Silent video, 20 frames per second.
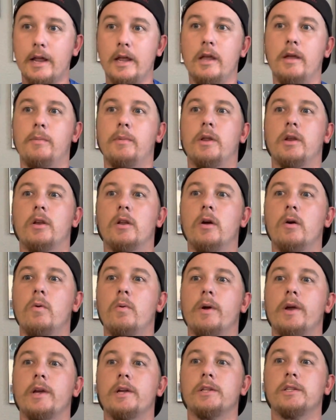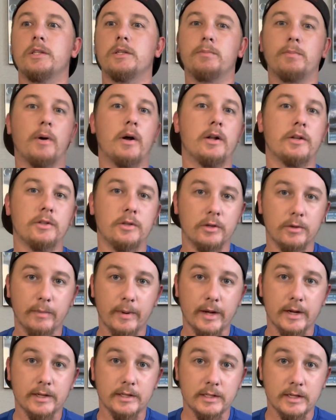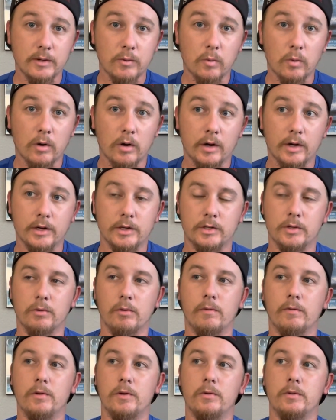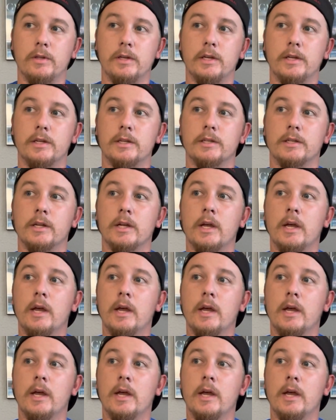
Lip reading: am in no way sponsored by Z1 to review these.